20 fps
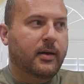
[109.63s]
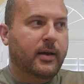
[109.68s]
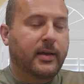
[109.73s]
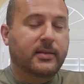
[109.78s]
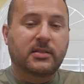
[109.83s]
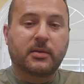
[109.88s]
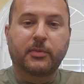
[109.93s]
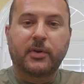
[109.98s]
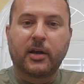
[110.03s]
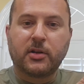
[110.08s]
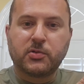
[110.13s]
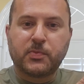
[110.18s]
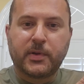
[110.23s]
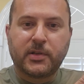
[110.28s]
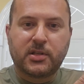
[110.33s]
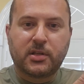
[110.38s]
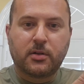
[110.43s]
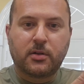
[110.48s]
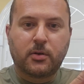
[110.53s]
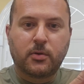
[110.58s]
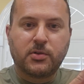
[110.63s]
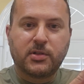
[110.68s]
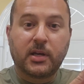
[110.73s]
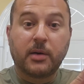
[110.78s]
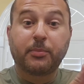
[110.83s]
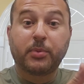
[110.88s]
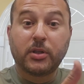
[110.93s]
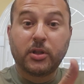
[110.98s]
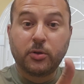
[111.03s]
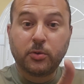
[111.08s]
And someone else mentioned using a
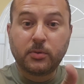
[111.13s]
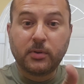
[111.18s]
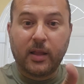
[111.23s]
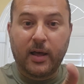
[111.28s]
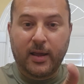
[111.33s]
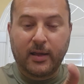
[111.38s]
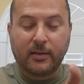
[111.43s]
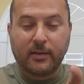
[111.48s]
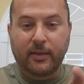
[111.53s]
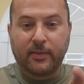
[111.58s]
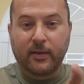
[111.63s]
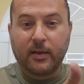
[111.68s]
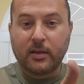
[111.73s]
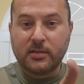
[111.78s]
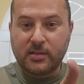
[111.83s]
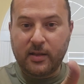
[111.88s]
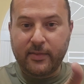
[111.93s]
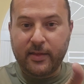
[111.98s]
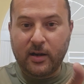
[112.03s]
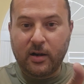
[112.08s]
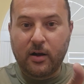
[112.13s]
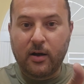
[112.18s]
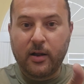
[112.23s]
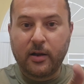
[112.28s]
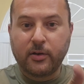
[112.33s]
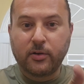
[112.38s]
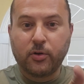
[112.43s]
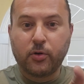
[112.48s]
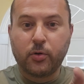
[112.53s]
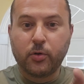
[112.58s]
balloon light. I think I saw that
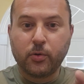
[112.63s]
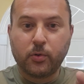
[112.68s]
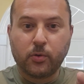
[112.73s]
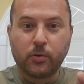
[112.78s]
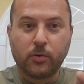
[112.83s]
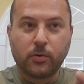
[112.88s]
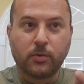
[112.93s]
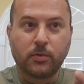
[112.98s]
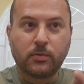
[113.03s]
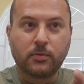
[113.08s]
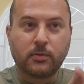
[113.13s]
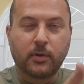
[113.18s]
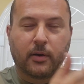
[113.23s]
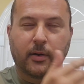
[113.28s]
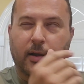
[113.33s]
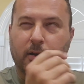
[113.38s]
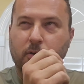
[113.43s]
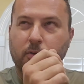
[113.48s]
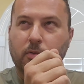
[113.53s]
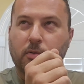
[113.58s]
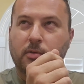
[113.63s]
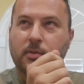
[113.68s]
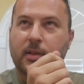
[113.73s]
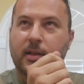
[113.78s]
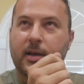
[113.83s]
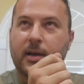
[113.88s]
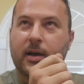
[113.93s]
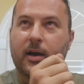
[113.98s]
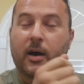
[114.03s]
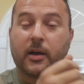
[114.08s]
on Google, or not Google,
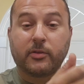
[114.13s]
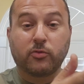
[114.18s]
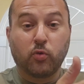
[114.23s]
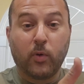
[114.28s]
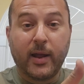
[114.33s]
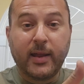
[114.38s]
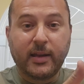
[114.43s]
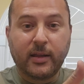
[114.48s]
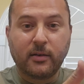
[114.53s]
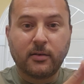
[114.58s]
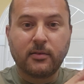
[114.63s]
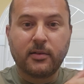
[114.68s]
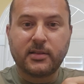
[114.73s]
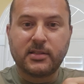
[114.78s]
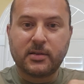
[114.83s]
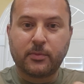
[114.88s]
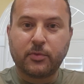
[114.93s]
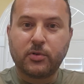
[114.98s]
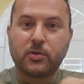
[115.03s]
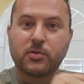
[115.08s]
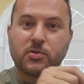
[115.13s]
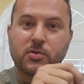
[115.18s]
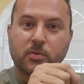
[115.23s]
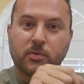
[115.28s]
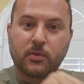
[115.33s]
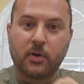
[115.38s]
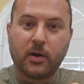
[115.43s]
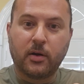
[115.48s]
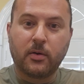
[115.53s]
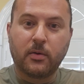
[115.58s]
on Reddit, that someone used
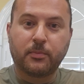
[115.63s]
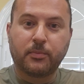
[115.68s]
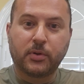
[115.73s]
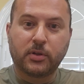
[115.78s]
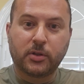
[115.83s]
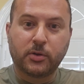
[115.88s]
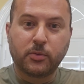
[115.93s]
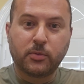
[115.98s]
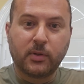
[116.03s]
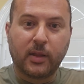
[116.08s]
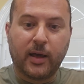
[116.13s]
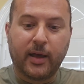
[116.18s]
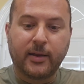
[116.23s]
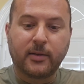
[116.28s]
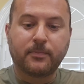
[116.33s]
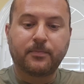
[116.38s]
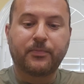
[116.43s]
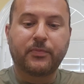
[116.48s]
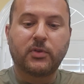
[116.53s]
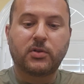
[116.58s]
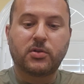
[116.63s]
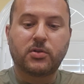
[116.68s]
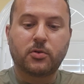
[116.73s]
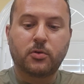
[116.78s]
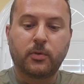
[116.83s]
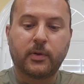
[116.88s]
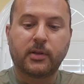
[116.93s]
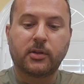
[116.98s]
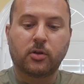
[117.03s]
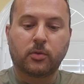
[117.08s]
a balloon light
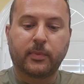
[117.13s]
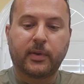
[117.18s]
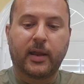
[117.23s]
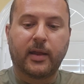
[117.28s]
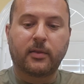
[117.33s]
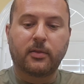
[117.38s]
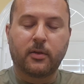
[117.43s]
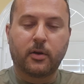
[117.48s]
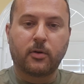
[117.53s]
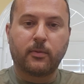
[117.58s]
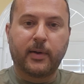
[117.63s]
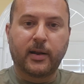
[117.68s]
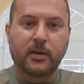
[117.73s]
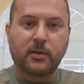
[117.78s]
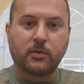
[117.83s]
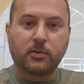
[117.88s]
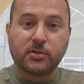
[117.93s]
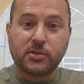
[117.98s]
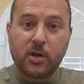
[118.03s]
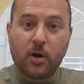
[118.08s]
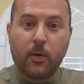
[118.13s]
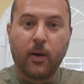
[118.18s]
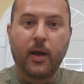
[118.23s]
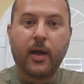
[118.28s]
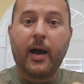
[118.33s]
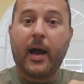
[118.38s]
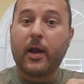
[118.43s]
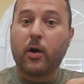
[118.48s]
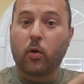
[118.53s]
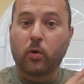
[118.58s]
to illuminate their reticle. So
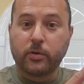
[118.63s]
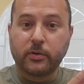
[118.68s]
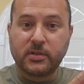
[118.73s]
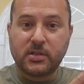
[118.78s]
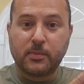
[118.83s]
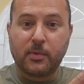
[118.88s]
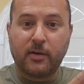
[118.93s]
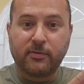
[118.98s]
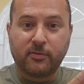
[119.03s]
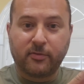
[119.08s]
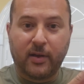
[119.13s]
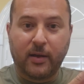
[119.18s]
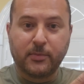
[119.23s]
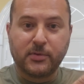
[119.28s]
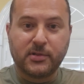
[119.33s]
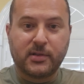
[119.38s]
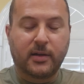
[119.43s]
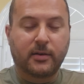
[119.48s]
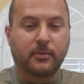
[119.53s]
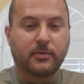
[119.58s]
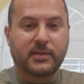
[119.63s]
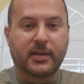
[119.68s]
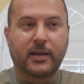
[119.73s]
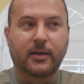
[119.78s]
I ordered some off of Amazon. It was